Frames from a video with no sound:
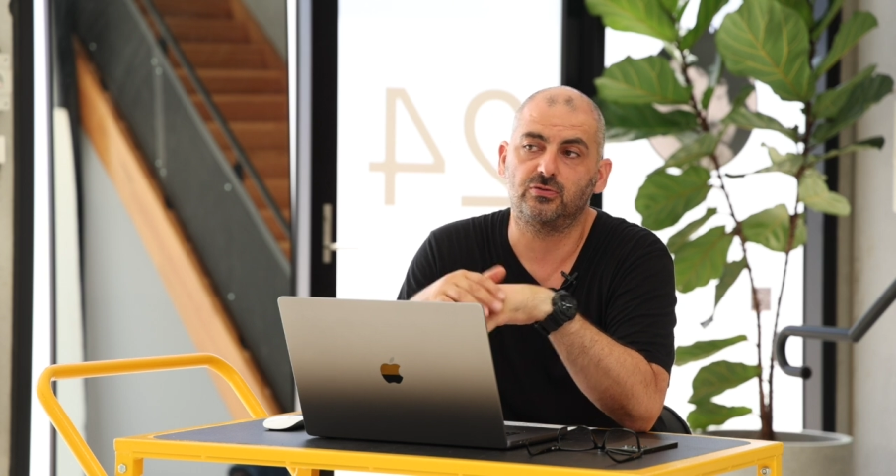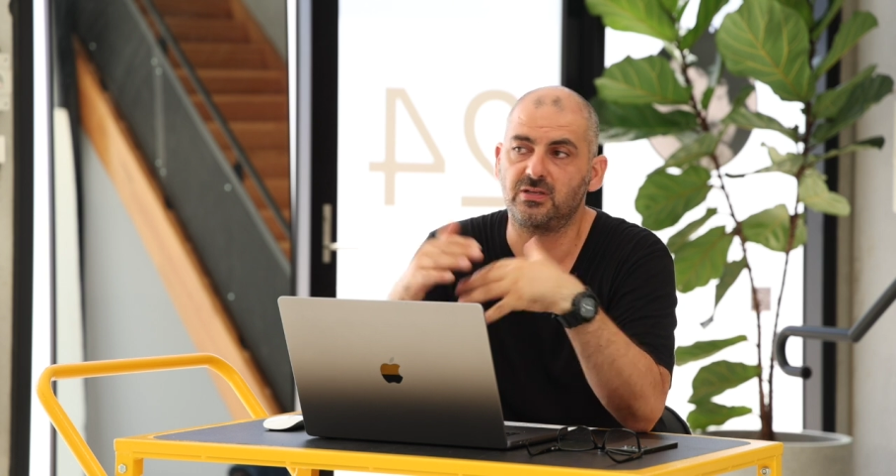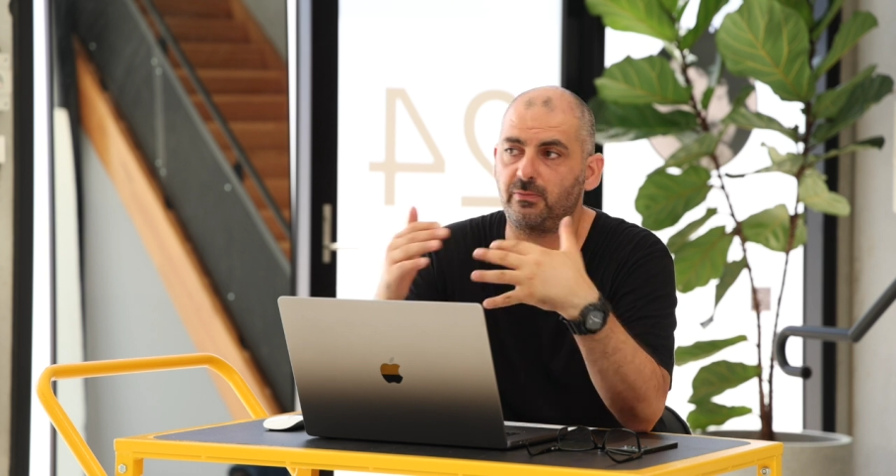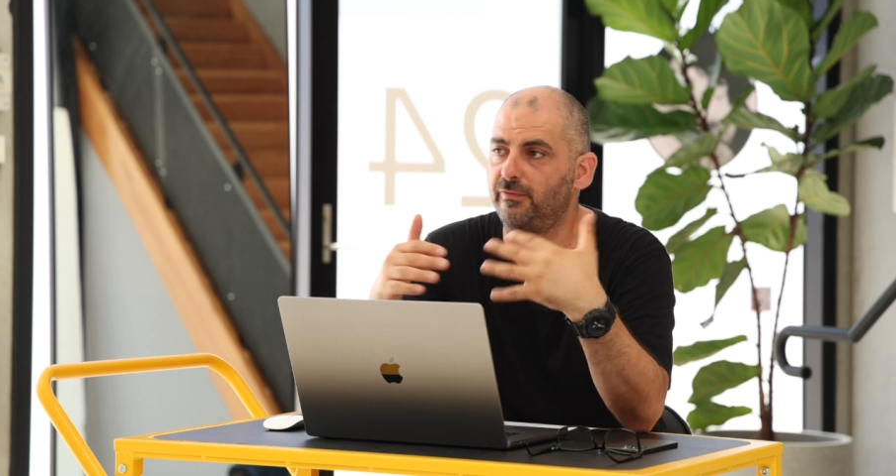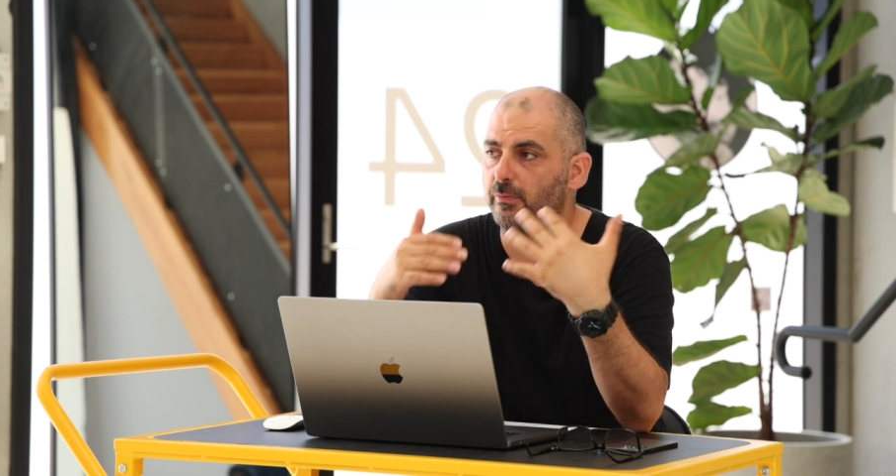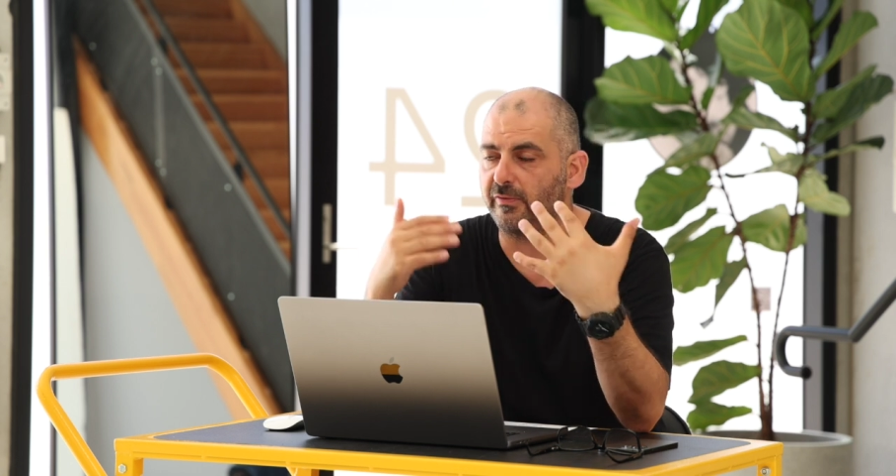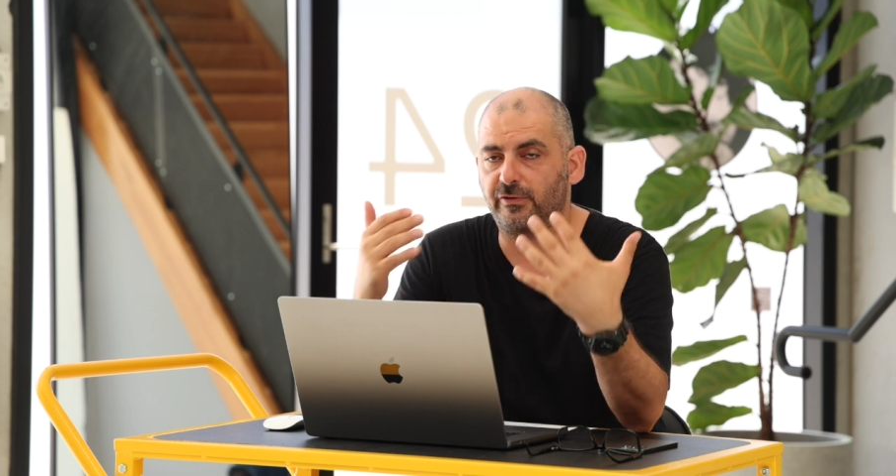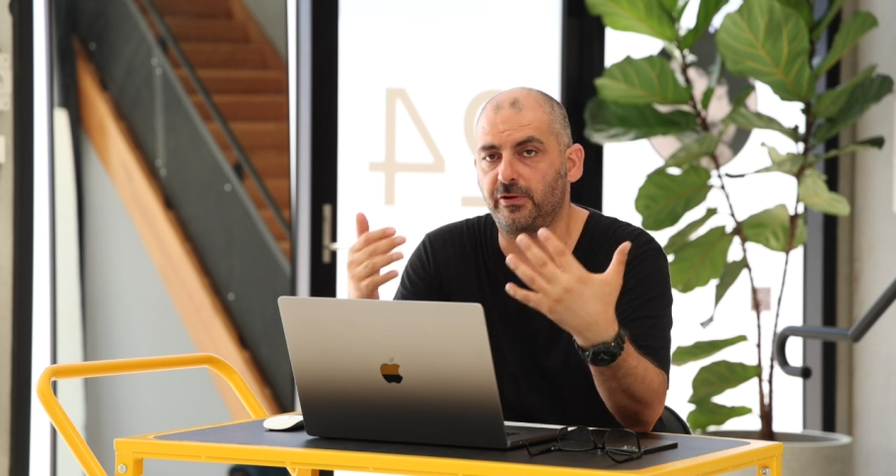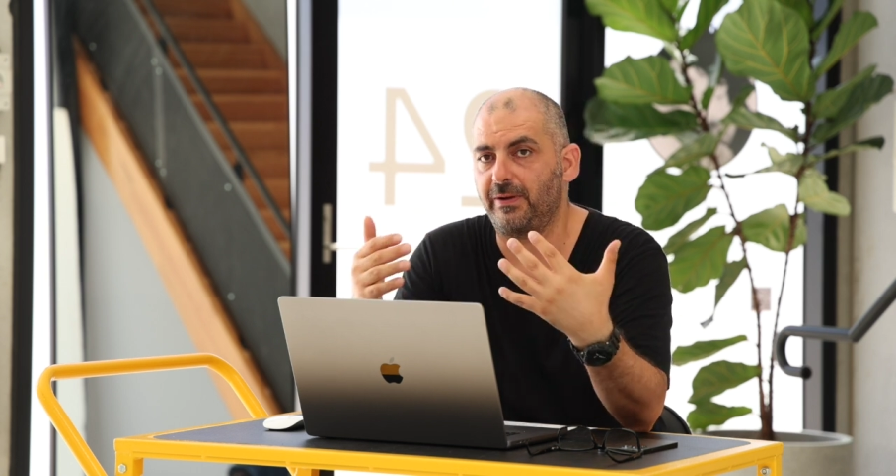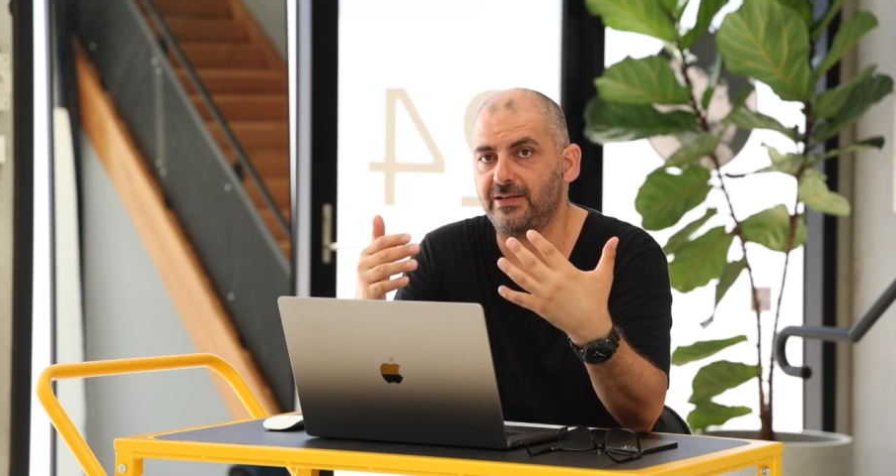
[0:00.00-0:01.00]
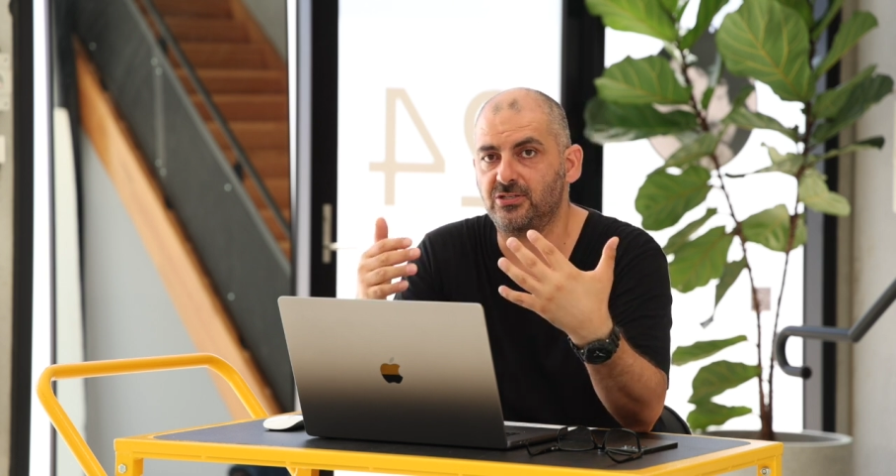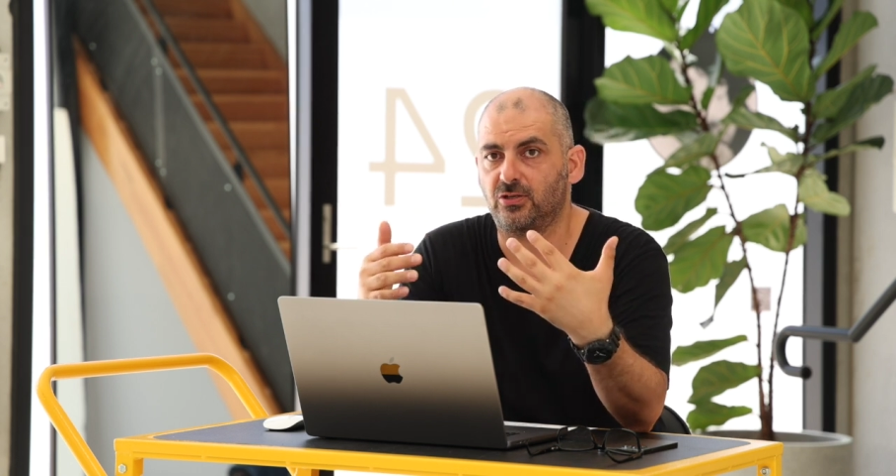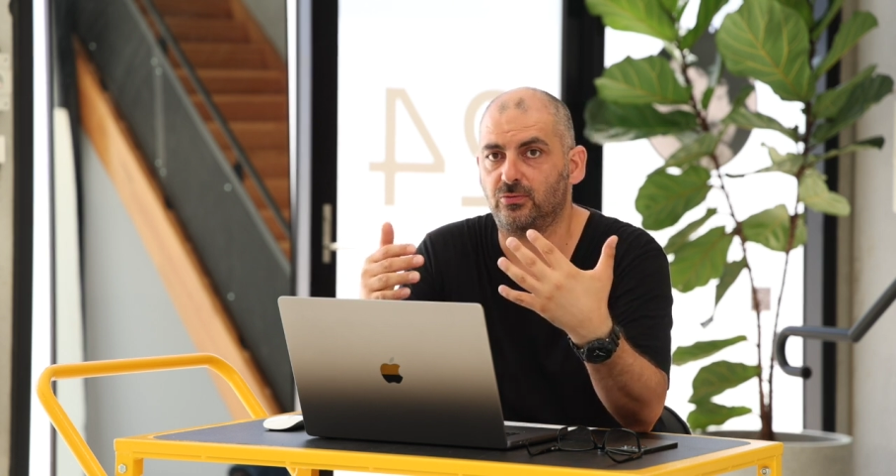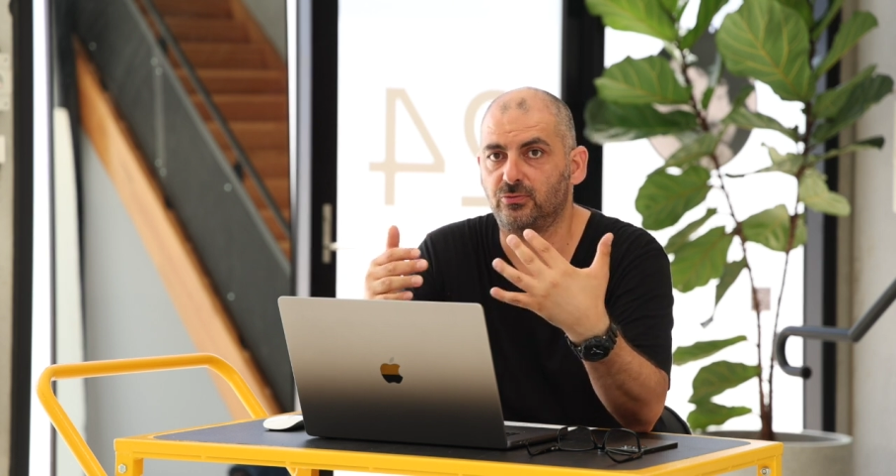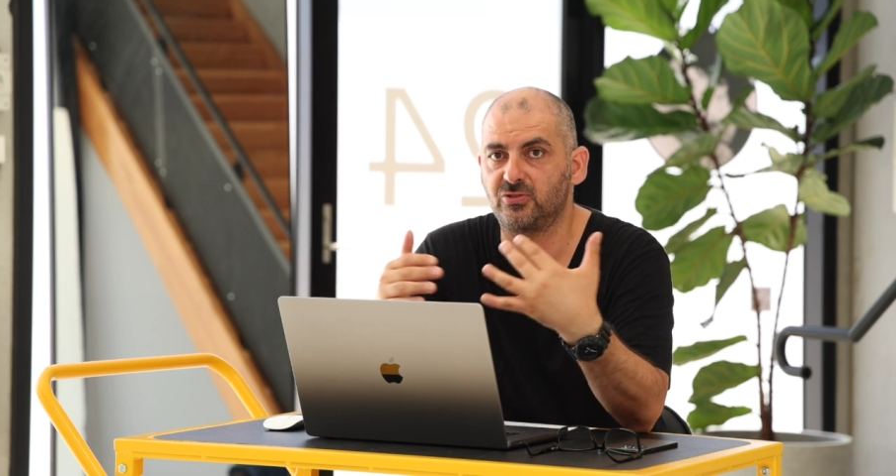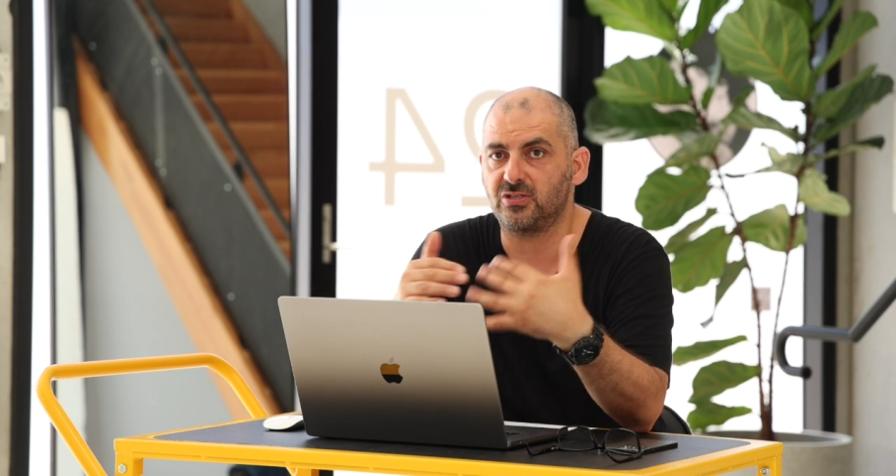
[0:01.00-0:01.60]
some of them are very basic rules,